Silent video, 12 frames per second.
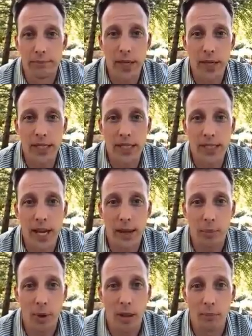putting is
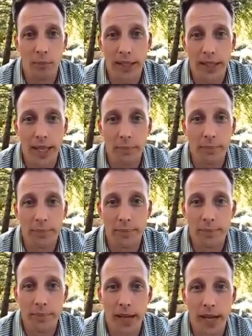not a problem. Like I'm
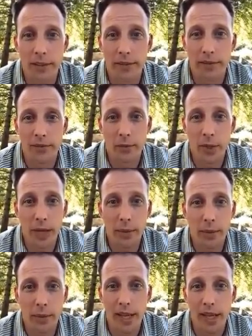out of when I
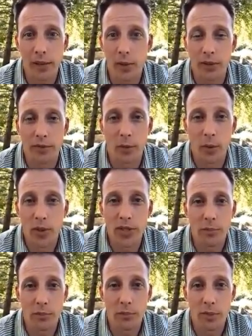play with
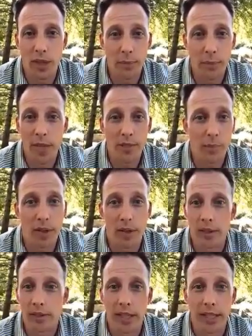foursome, like I'm the best
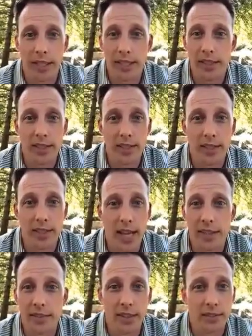putter. Like it's not
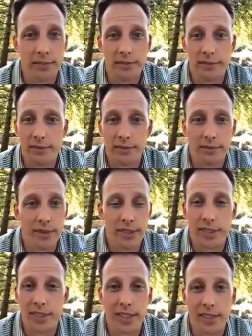even
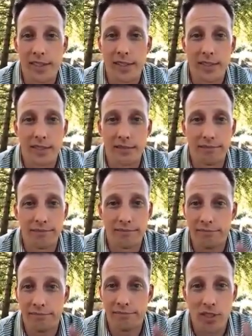it's it's
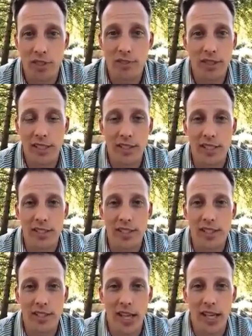just it,
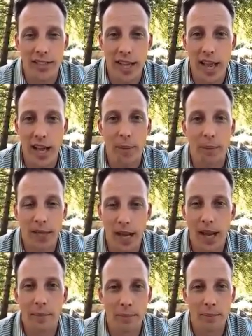it's it's lights out. I'm
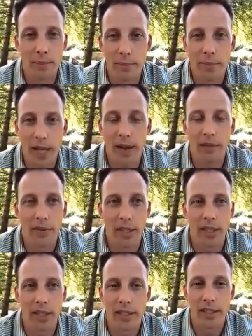I'm I'm
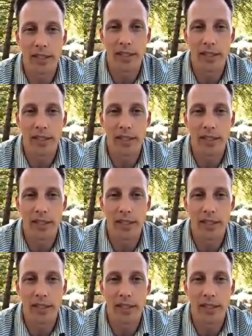confident.